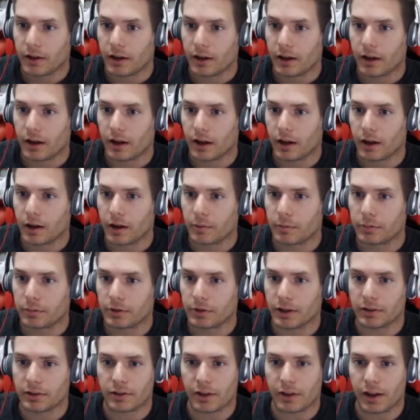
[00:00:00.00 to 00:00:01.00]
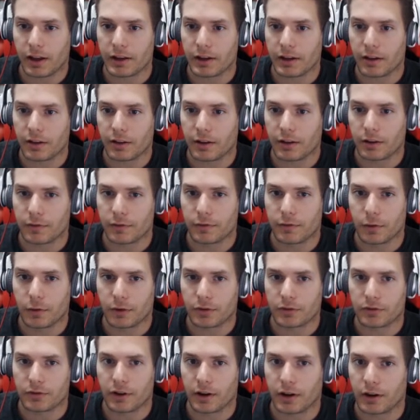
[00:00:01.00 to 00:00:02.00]
plus any of the other
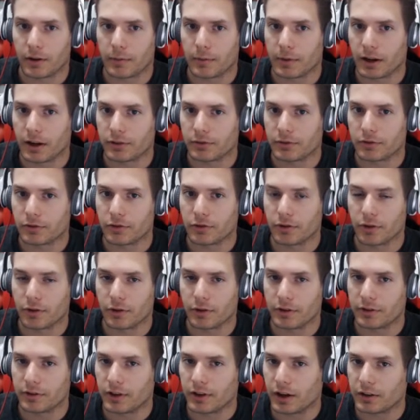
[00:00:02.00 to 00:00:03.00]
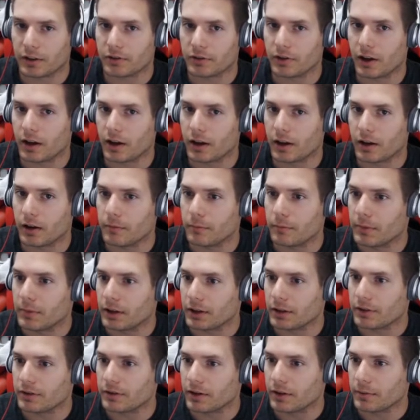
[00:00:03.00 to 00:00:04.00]
4-star monsters, Dragunity Ducks,
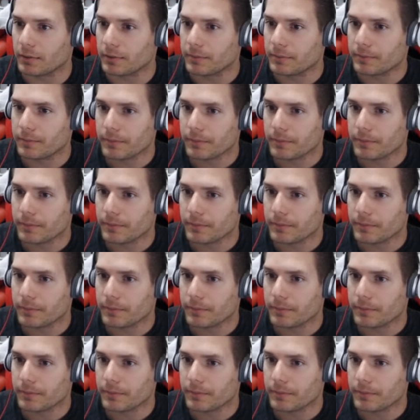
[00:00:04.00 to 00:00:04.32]
Militum,